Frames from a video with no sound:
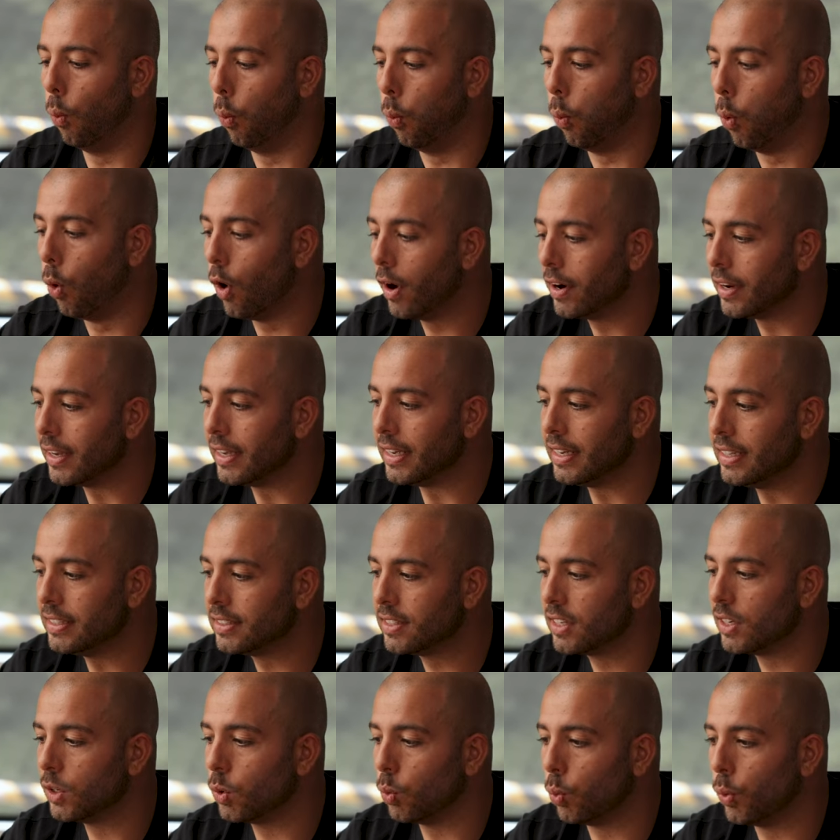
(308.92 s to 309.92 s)
what
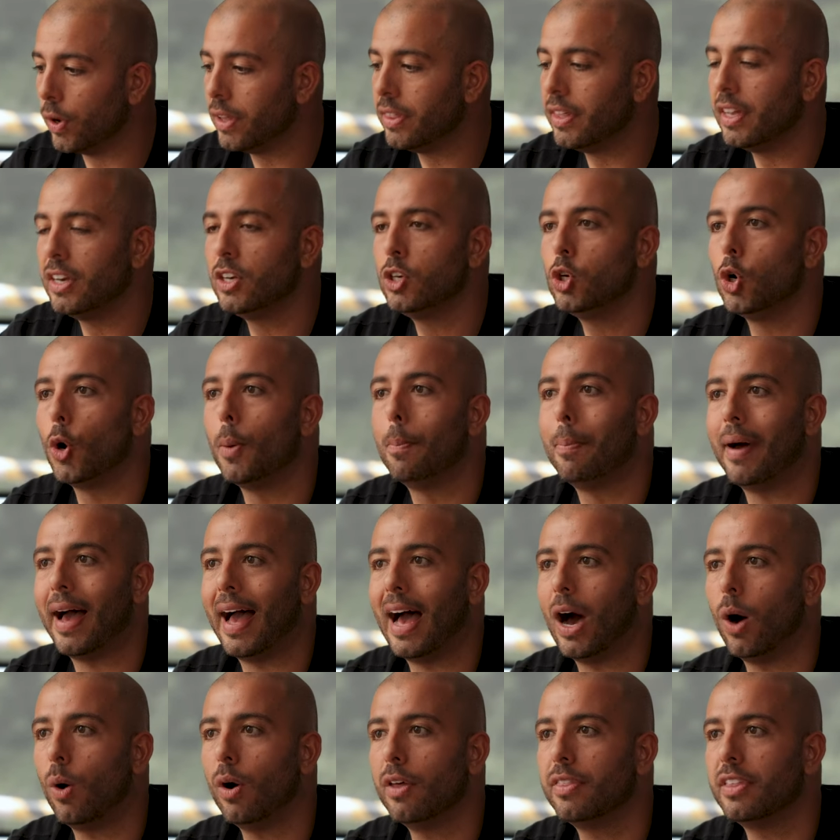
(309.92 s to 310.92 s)
is it within your
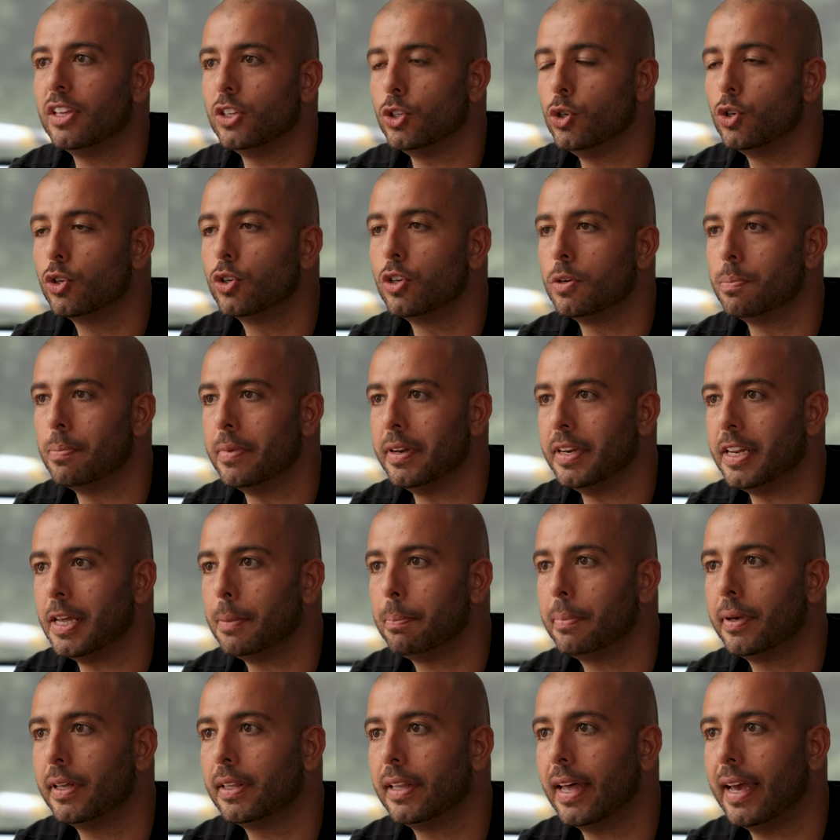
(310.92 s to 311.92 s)
power that you could
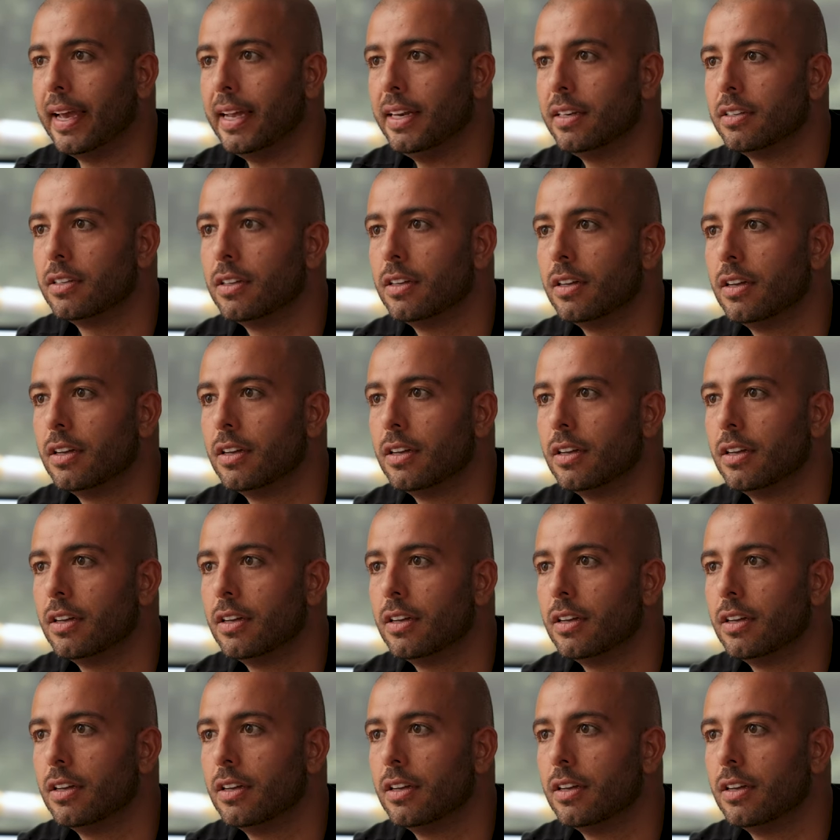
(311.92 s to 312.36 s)
manipulate